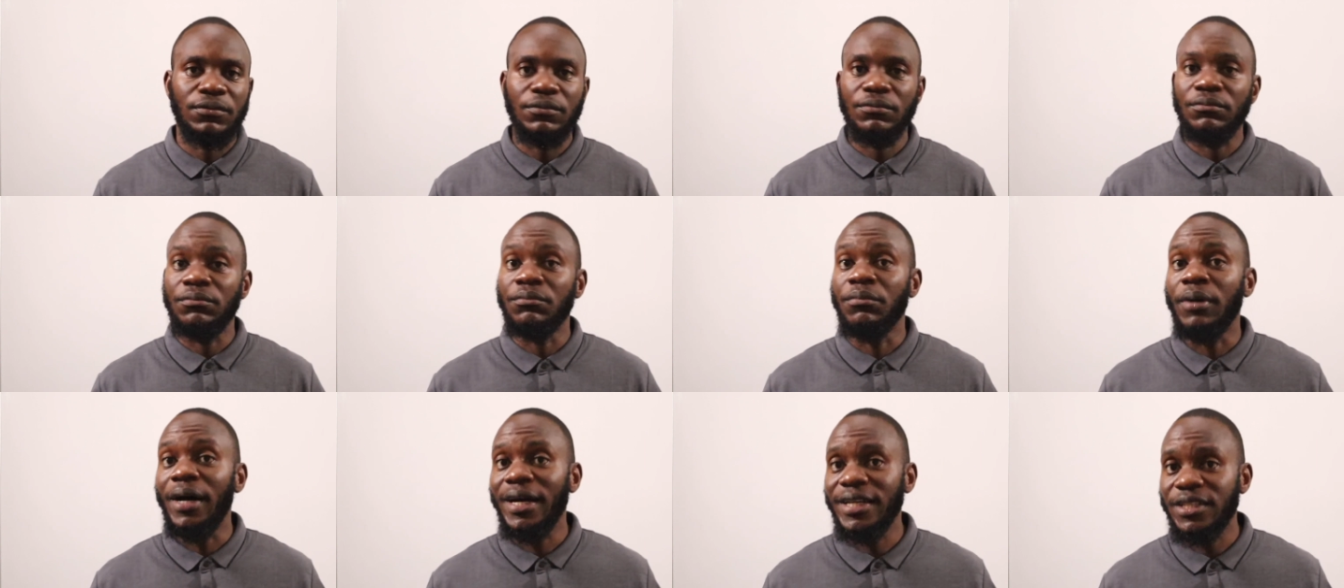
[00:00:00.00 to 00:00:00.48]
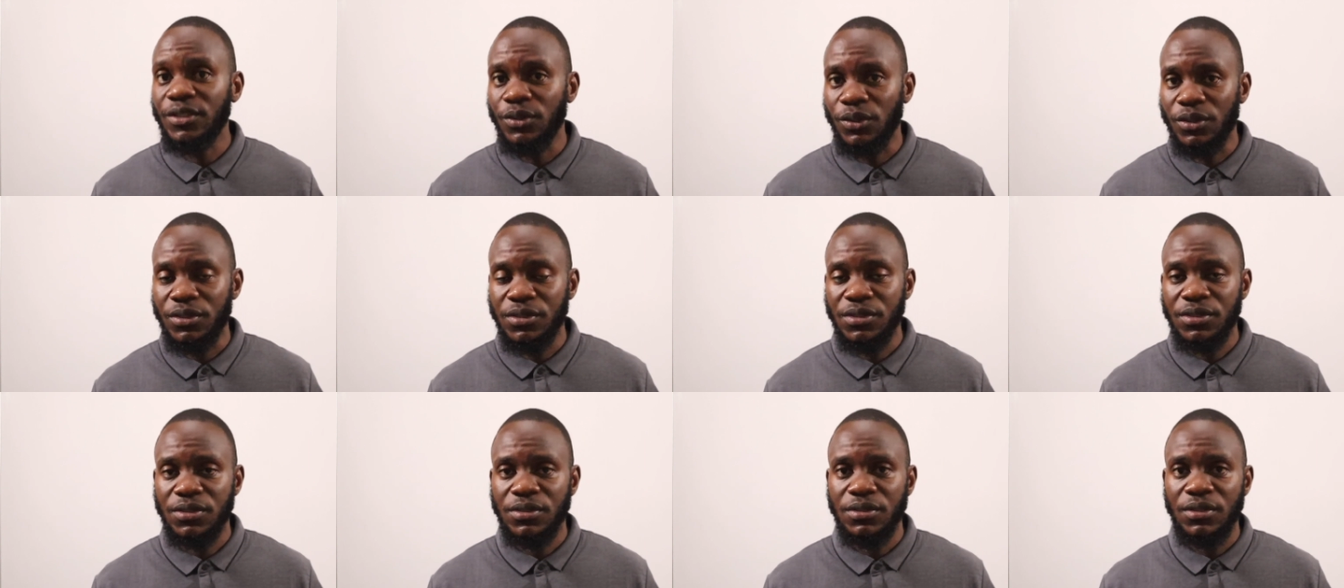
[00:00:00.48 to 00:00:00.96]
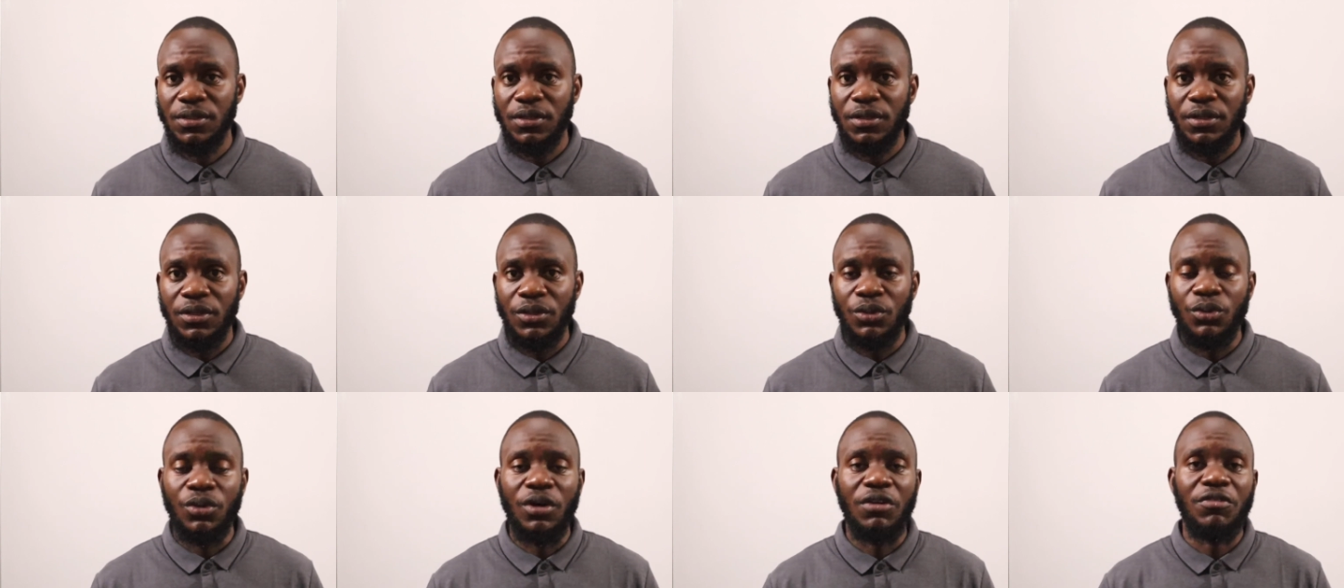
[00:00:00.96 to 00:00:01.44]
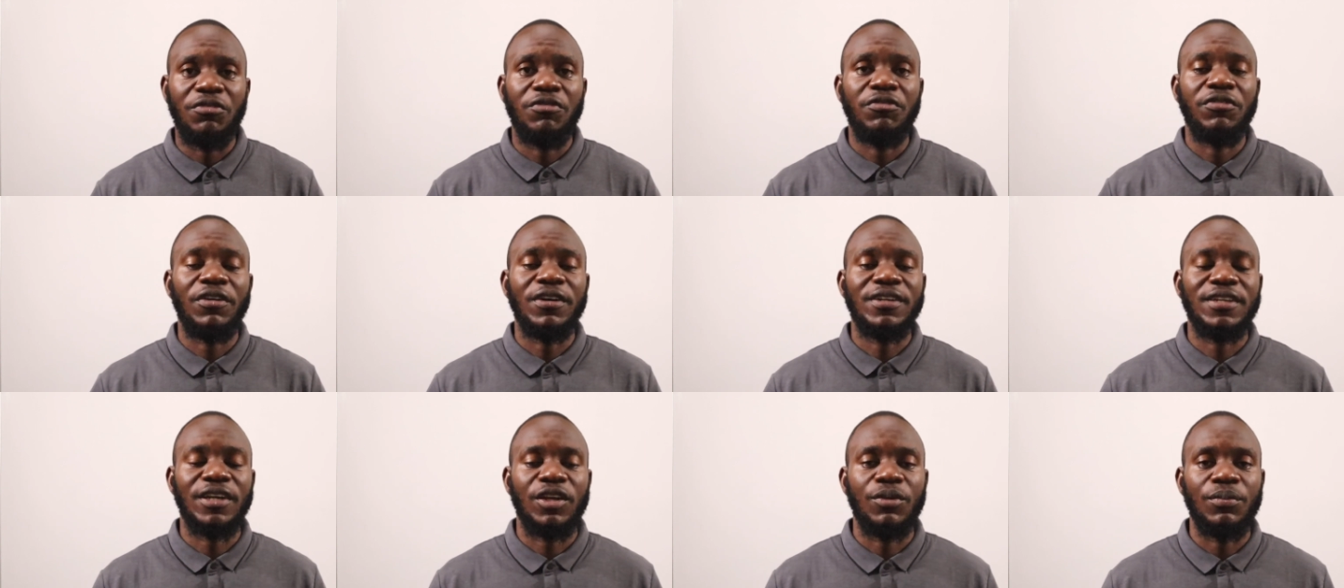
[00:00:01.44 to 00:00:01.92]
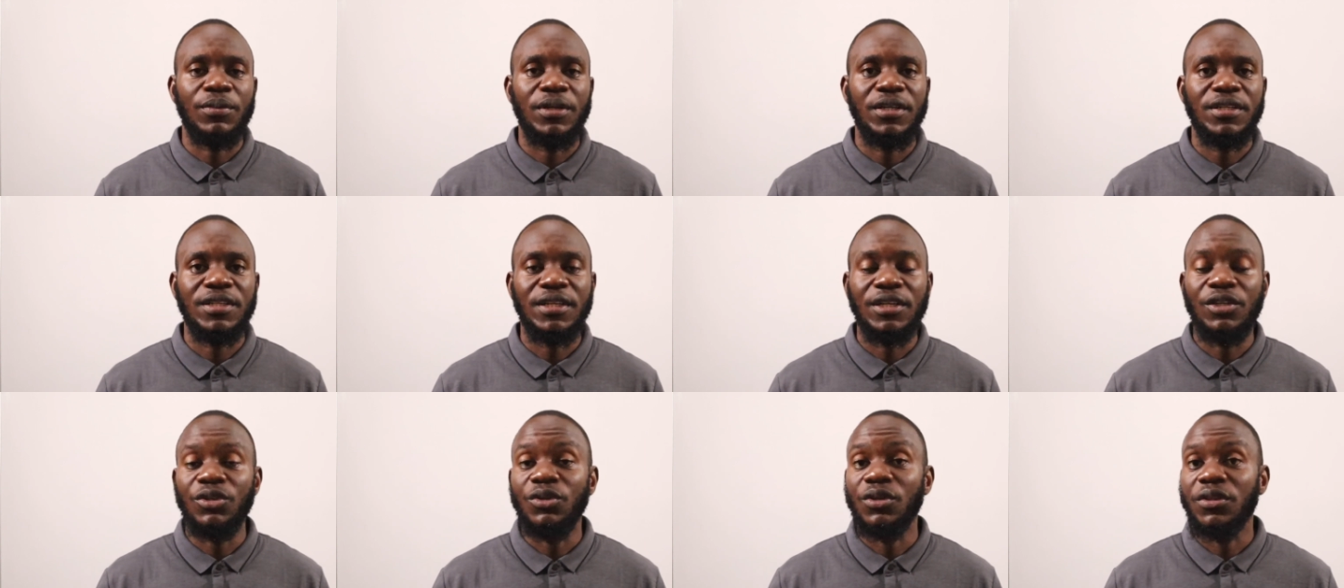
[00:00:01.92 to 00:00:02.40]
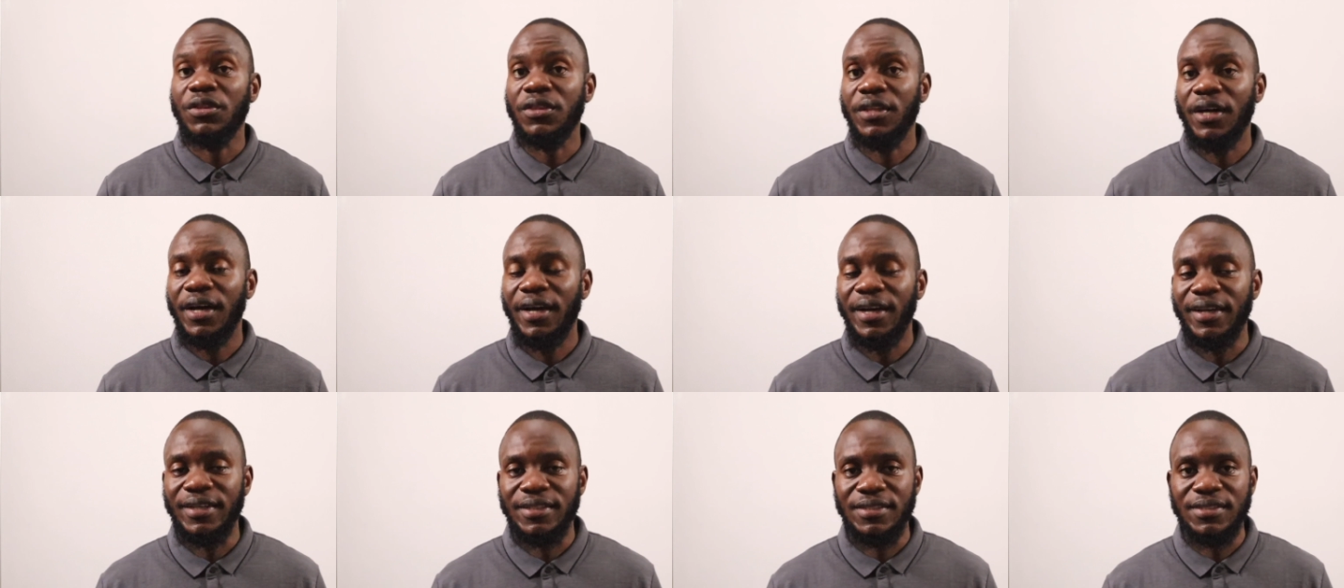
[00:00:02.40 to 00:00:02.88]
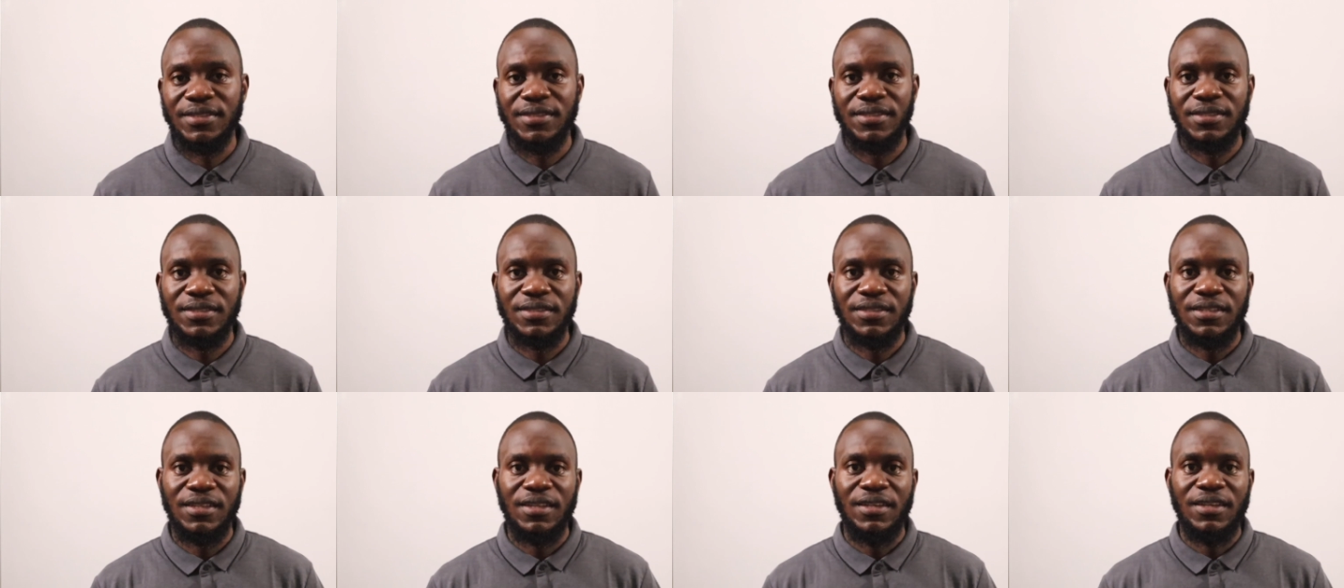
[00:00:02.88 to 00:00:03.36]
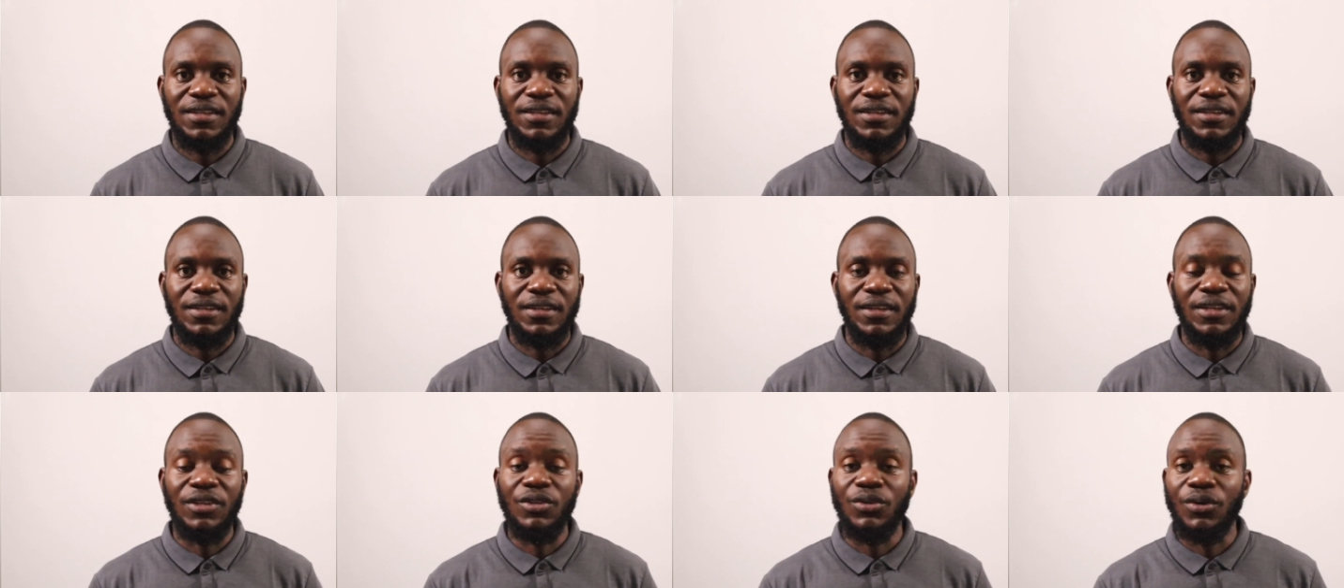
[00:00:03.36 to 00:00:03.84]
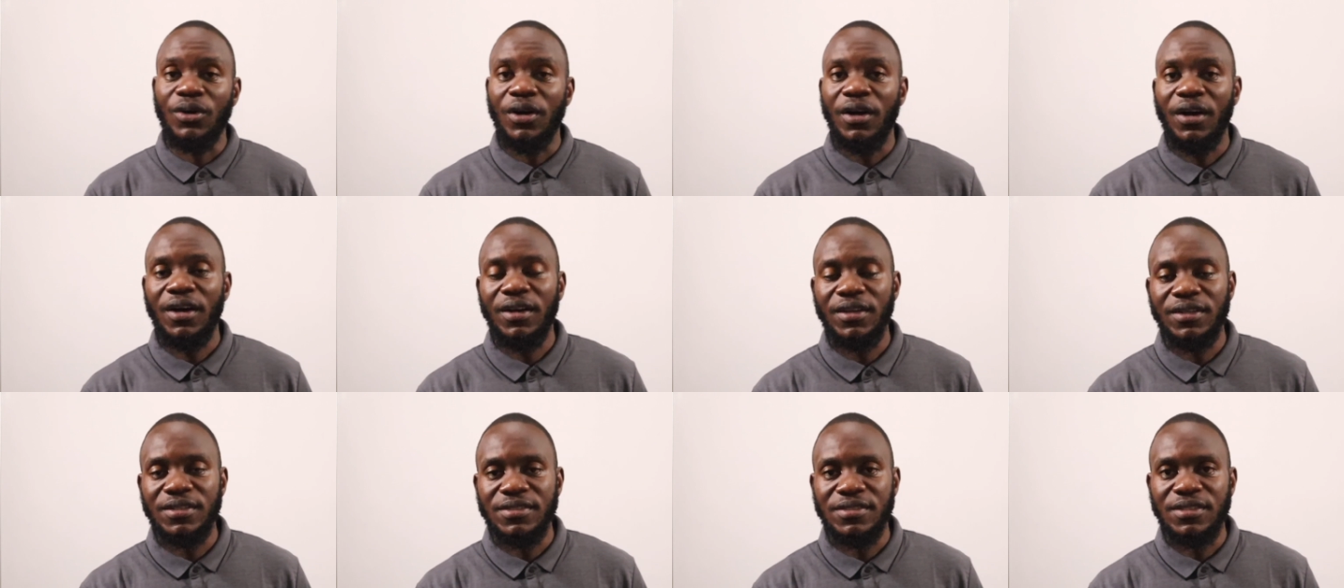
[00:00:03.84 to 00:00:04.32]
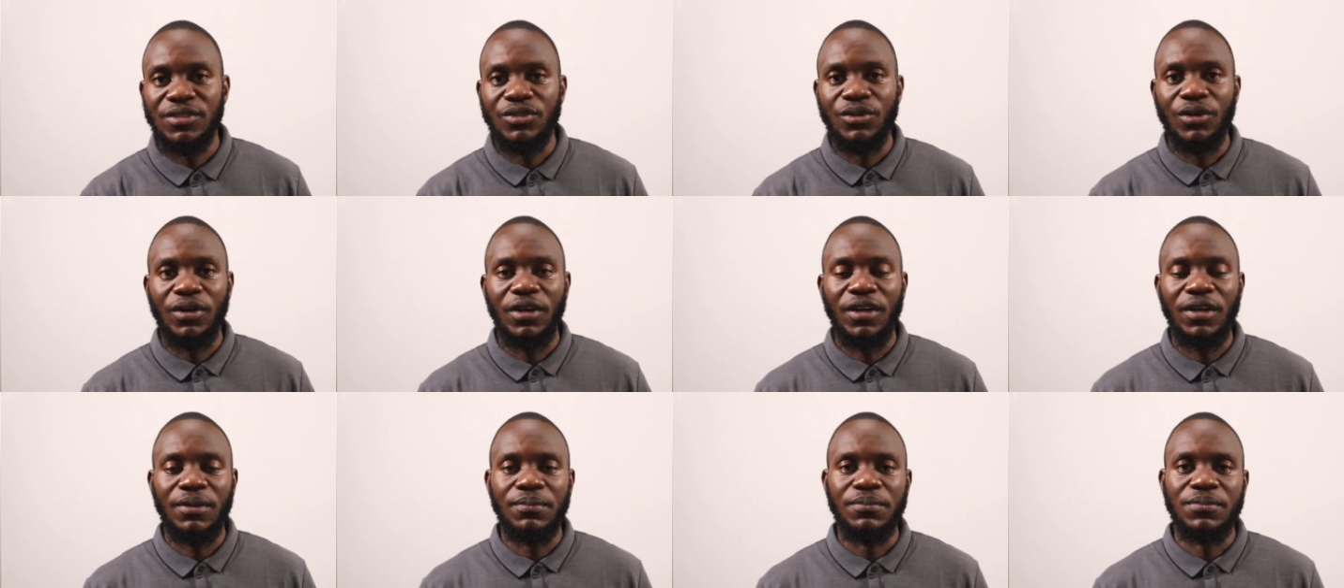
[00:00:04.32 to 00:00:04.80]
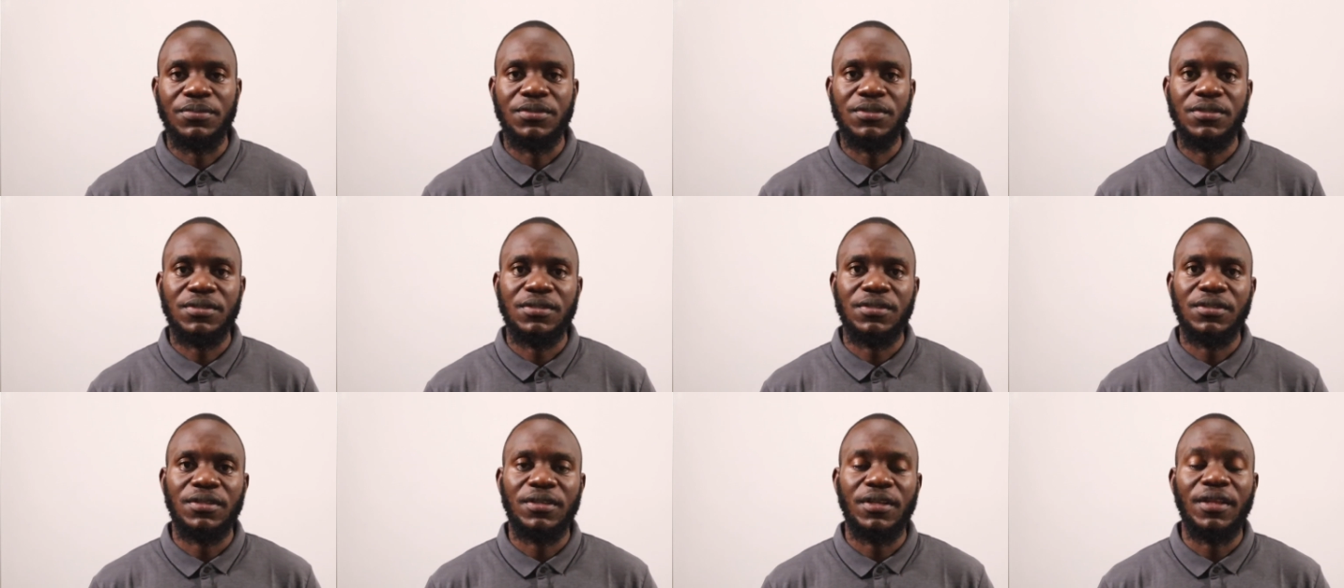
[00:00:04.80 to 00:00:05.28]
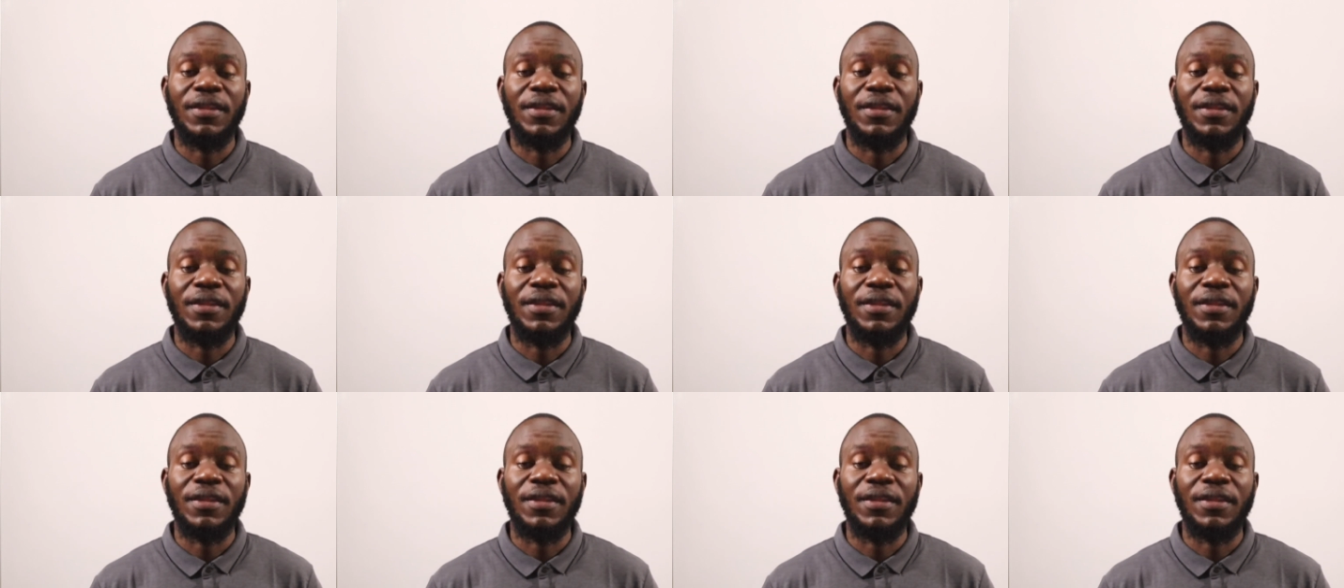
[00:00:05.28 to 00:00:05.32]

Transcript: buttocks you have fat accumulating in your thighs and your hands and your arms.